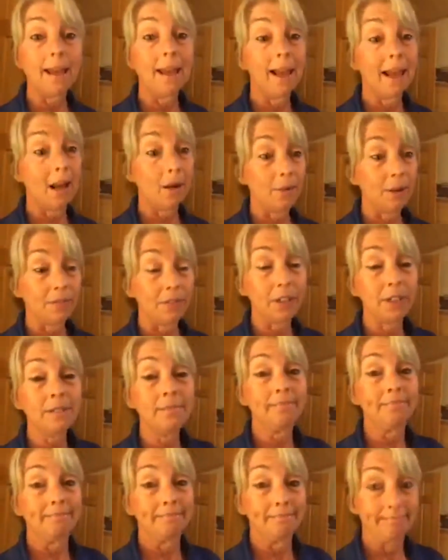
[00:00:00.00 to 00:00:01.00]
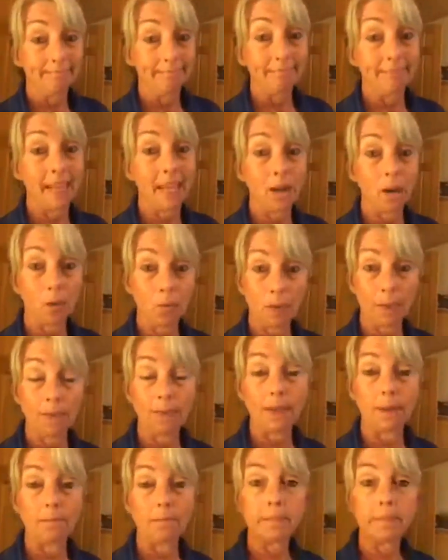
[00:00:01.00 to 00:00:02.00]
However, they don't want them.